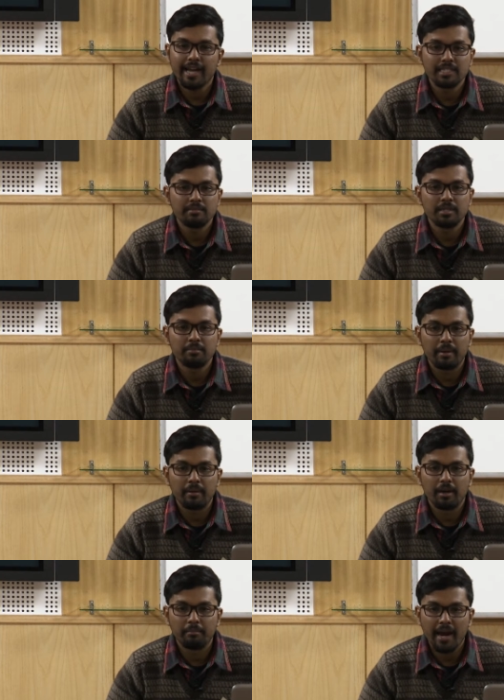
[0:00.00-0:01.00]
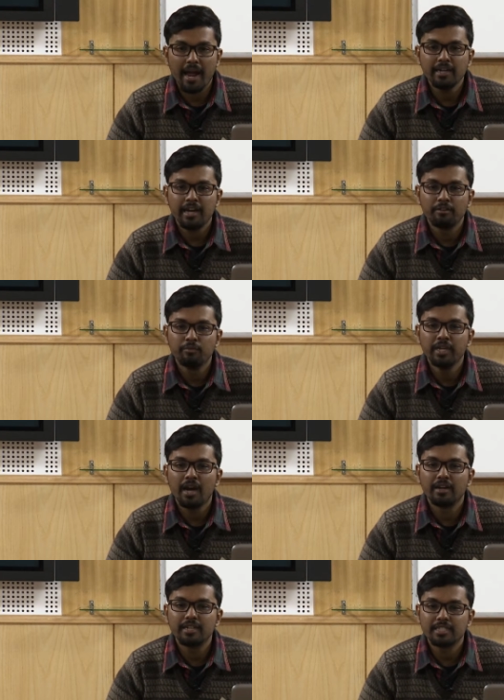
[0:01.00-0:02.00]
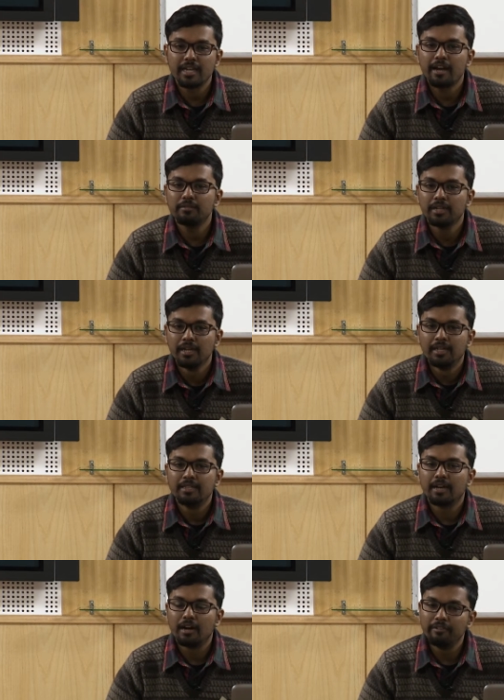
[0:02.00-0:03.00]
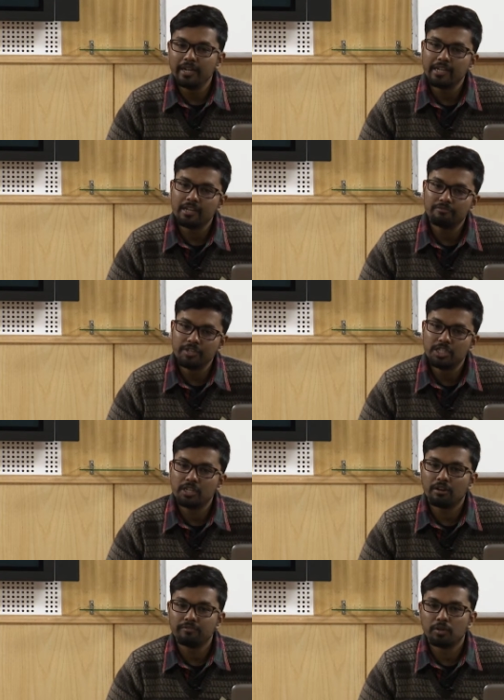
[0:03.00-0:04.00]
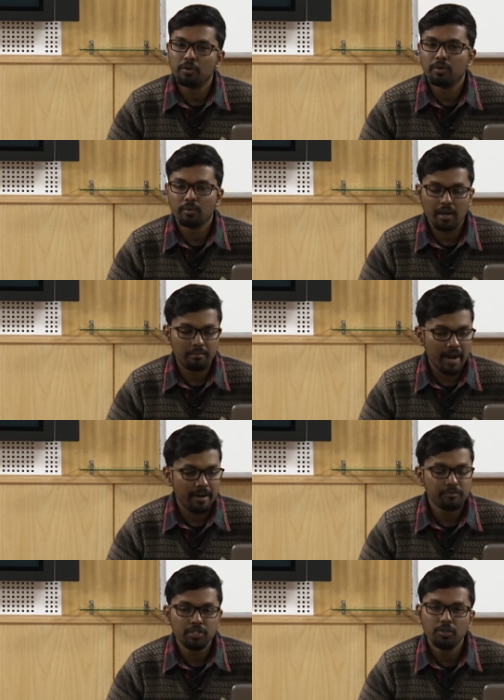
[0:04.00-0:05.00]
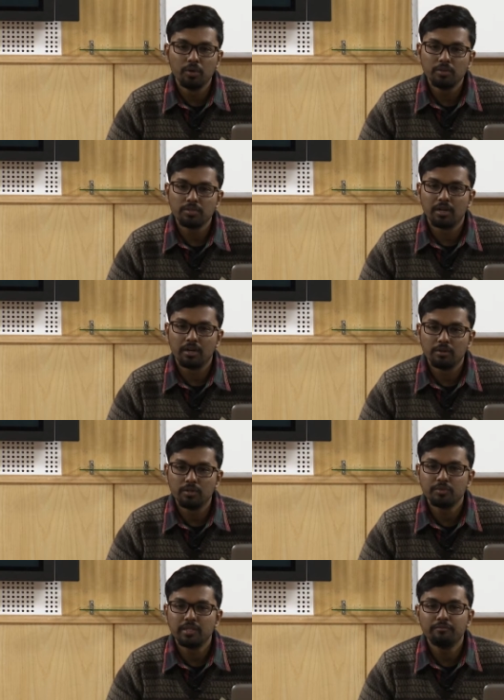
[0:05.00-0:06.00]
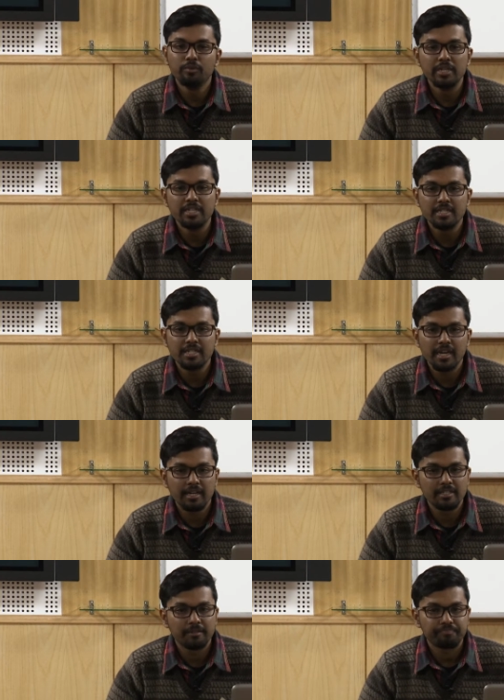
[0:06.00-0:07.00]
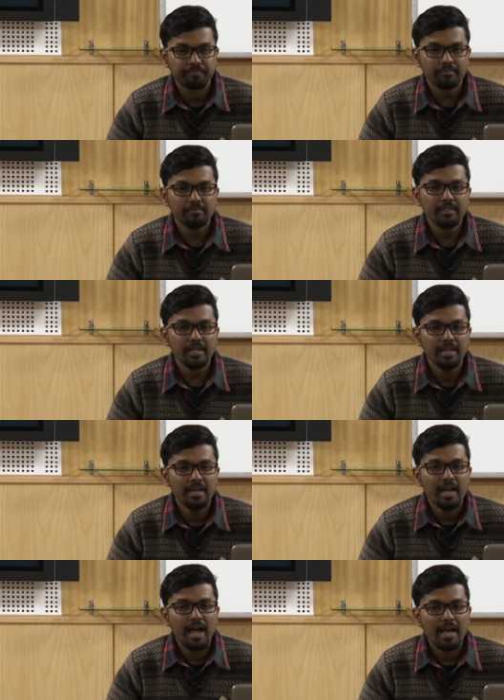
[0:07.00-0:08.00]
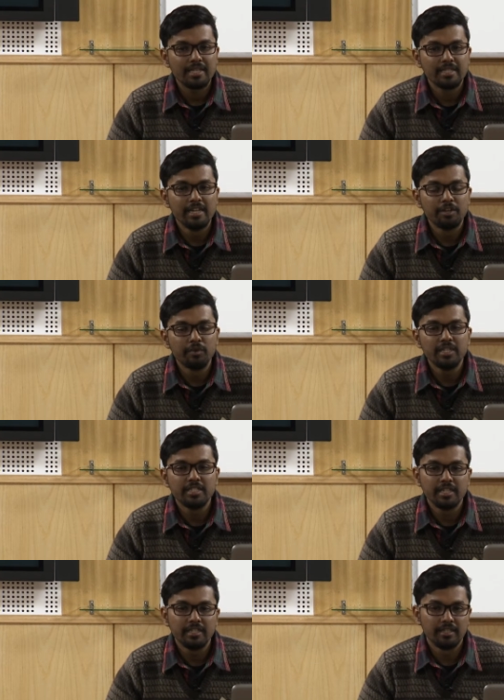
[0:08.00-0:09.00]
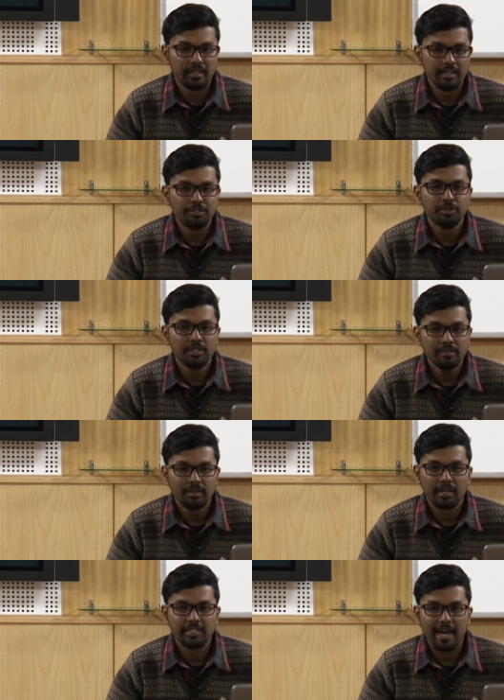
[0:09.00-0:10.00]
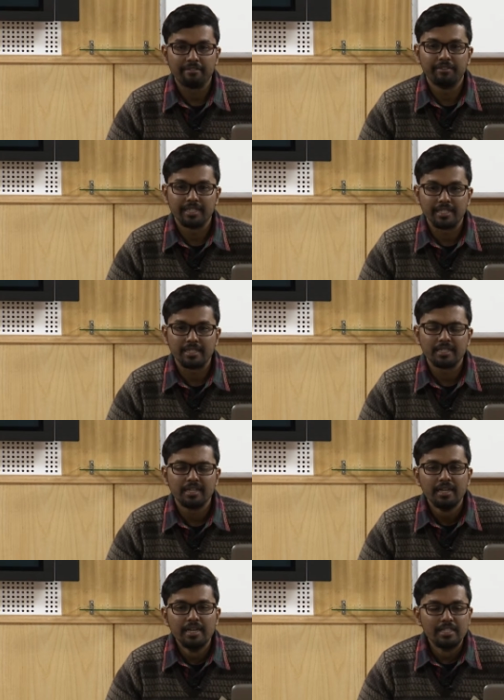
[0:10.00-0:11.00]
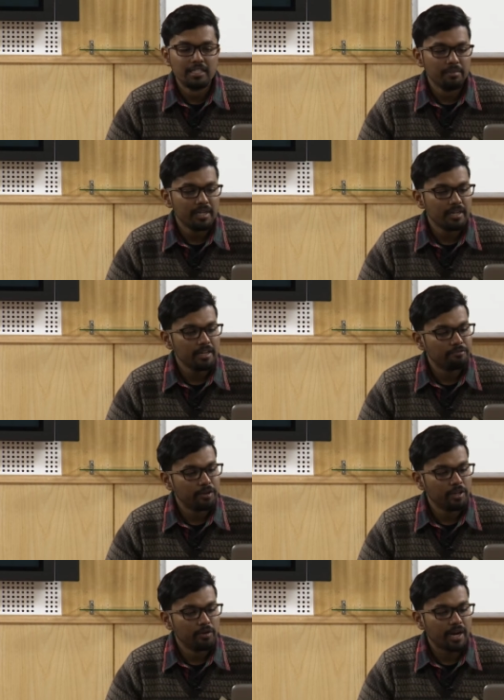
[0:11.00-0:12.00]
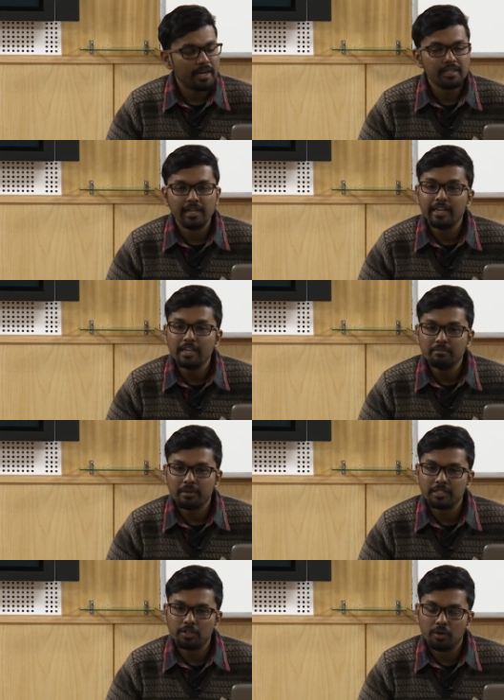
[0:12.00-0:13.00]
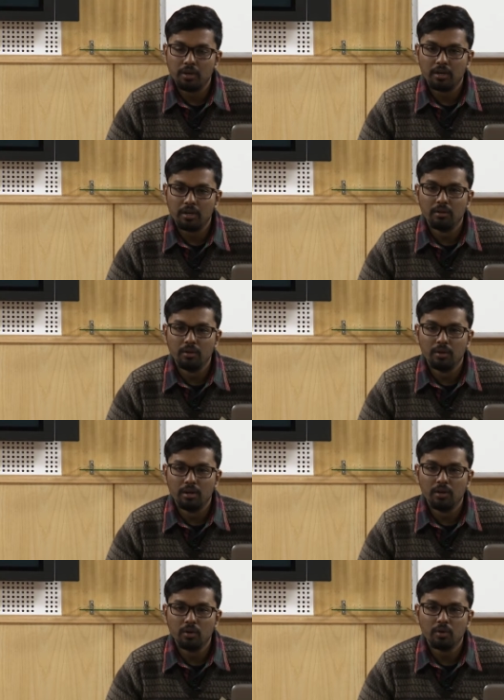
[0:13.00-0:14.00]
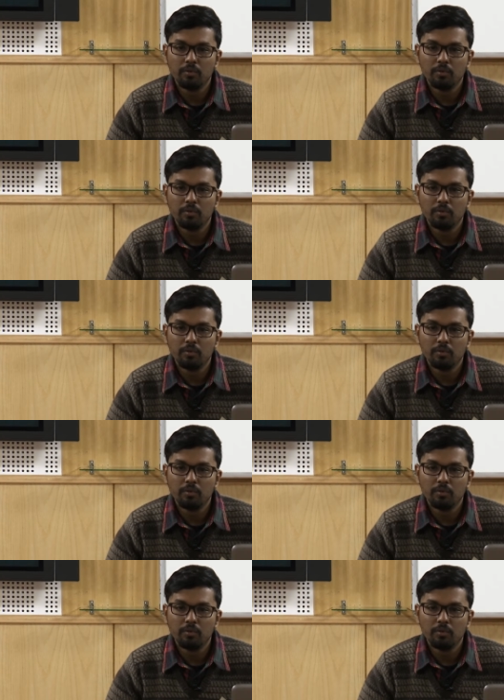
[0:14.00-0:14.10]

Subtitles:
accepted brand, and we understand the curvilinear feature of the Coca-Cola brand, which goes with the fluidity and has the liquidity into the typefaces. Similarly, if we look at the Linkin Park logo,